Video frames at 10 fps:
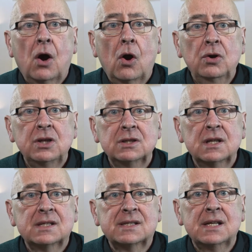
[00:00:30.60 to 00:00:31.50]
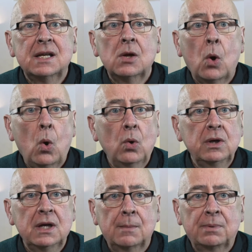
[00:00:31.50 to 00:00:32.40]
Original sin
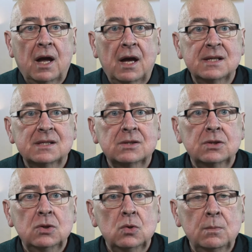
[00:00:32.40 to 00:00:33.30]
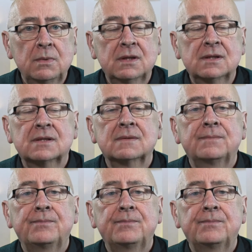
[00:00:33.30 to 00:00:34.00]
only applies to humans.